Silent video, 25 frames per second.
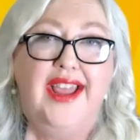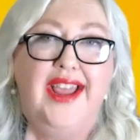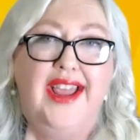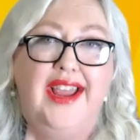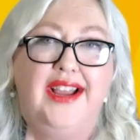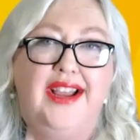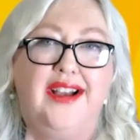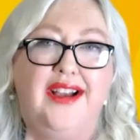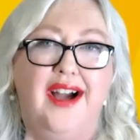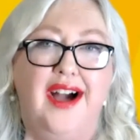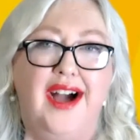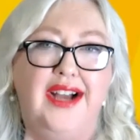
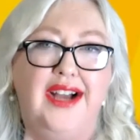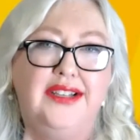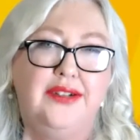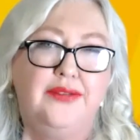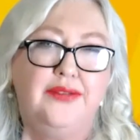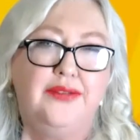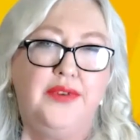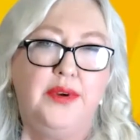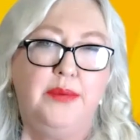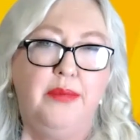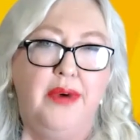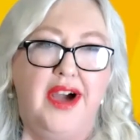It kind
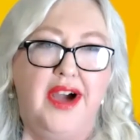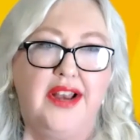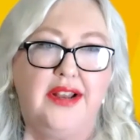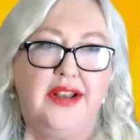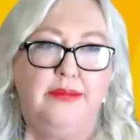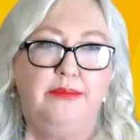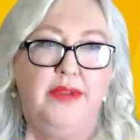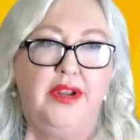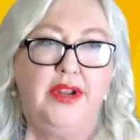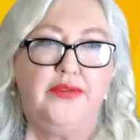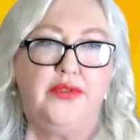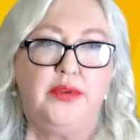of
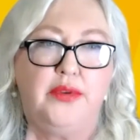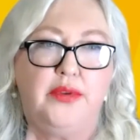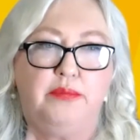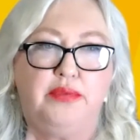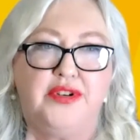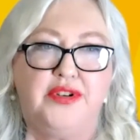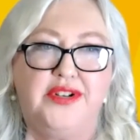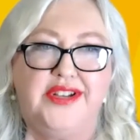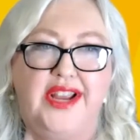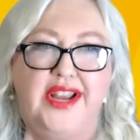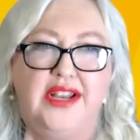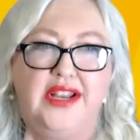reminded me of the
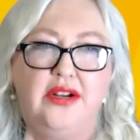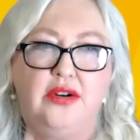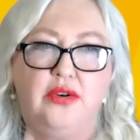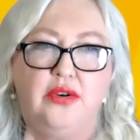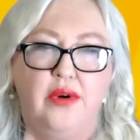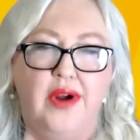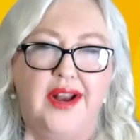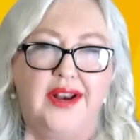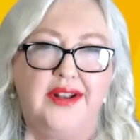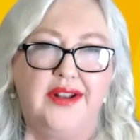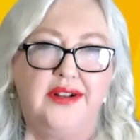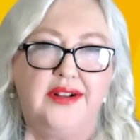Prydain
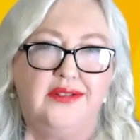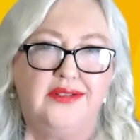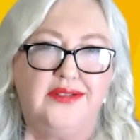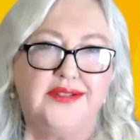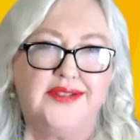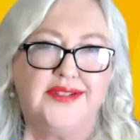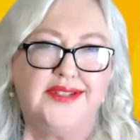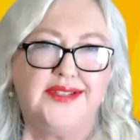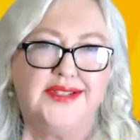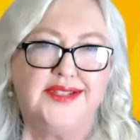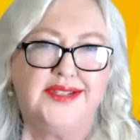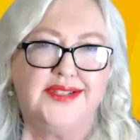
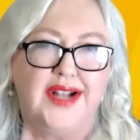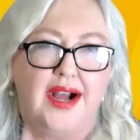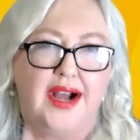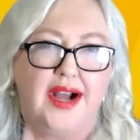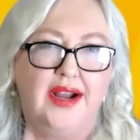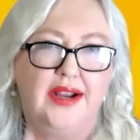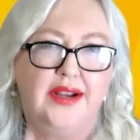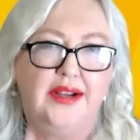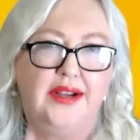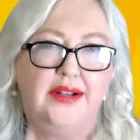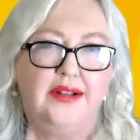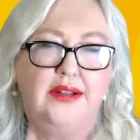Chronicles in
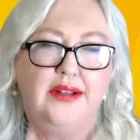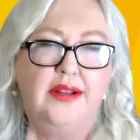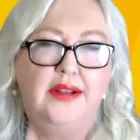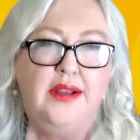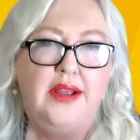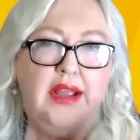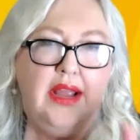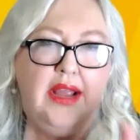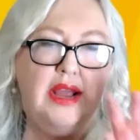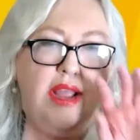style.